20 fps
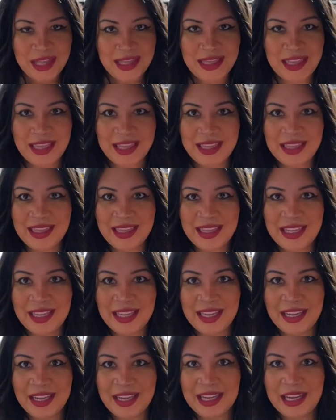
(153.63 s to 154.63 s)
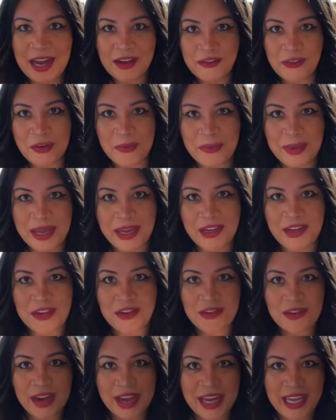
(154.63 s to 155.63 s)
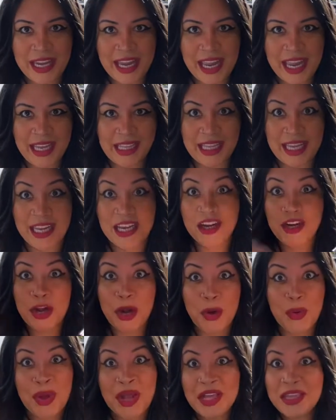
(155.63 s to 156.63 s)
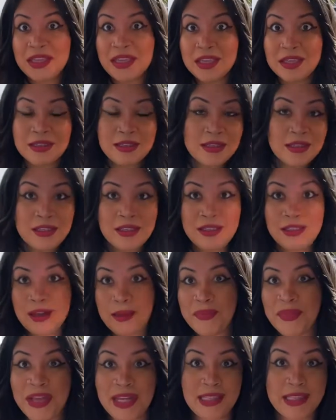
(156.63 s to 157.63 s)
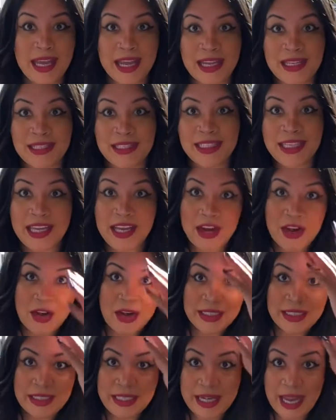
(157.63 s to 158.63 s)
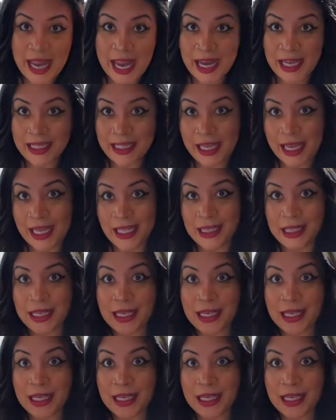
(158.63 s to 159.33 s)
the the government creating like, you know, the something lands here, it's an alien.